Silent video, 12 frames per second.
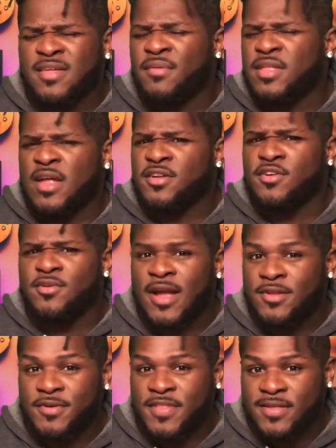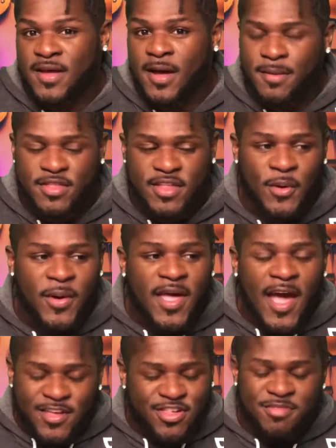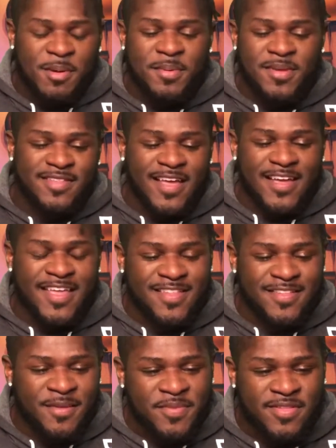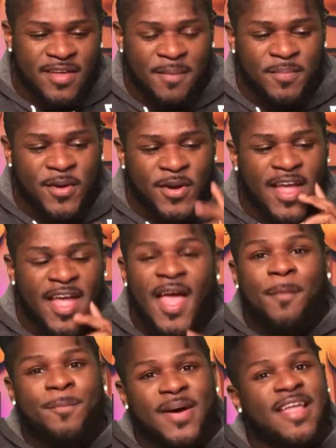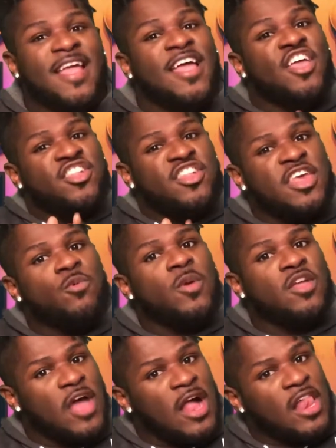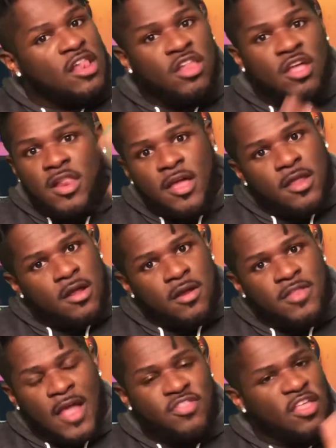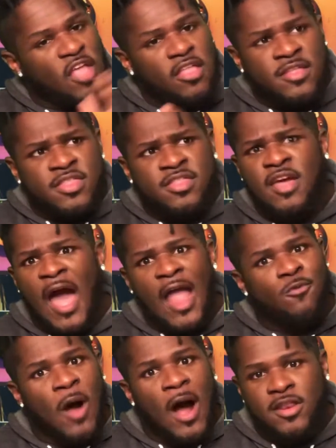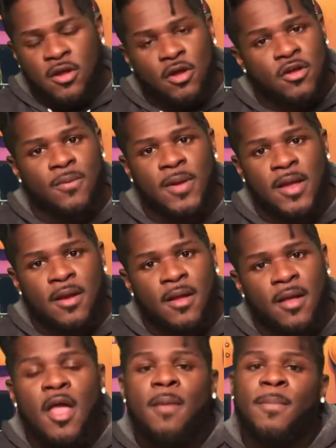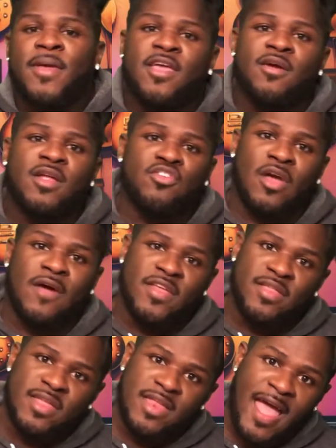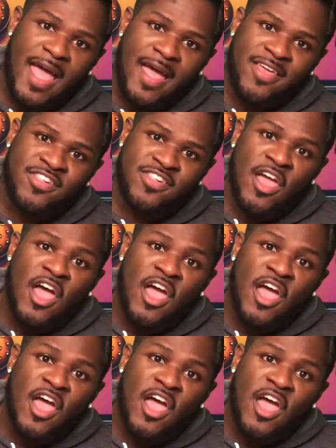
I was an undergrad during that time, so I just remember the decade, the time period. But she reached, look at her, that skyrocketed her career. But here is, you have Niecy Nash,